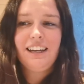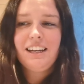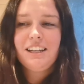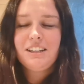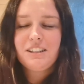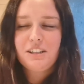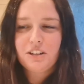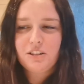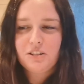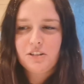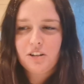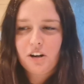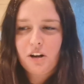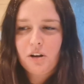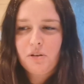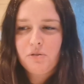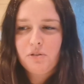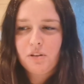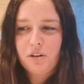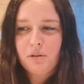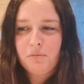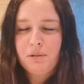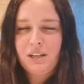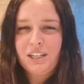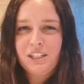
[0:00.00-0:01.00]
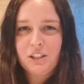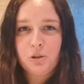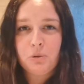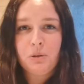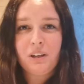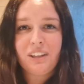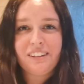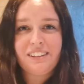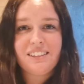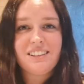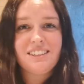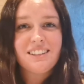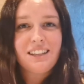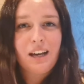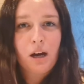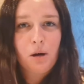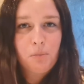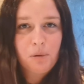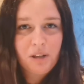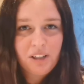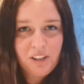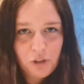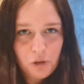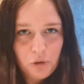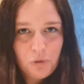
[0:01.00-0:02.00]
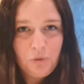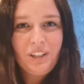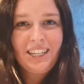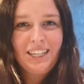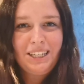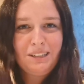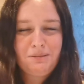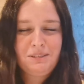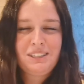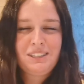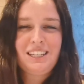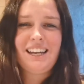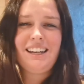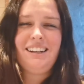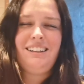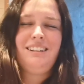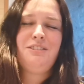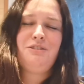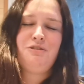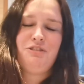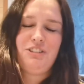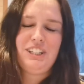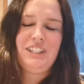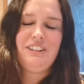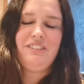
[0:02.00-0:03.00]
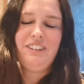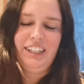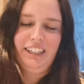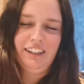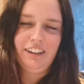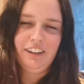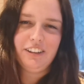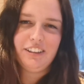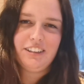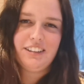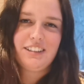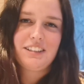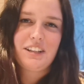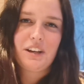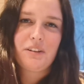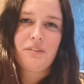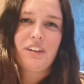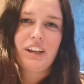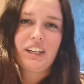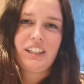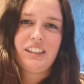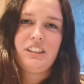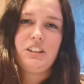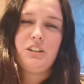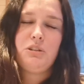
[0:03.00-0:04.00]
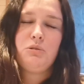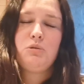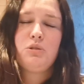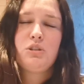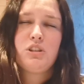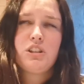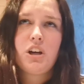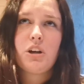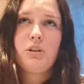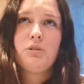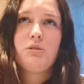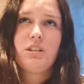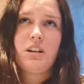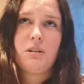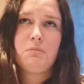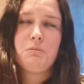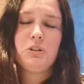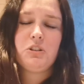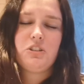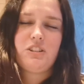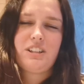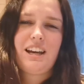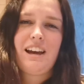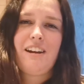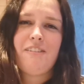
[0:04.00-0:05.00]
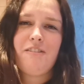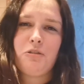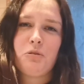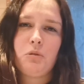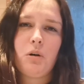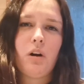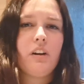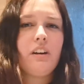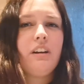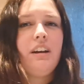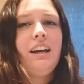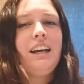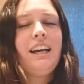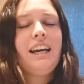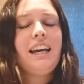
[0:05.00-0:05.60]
so to know that me doing this is helping you keep sane is really really nice so thank you so so much to everyone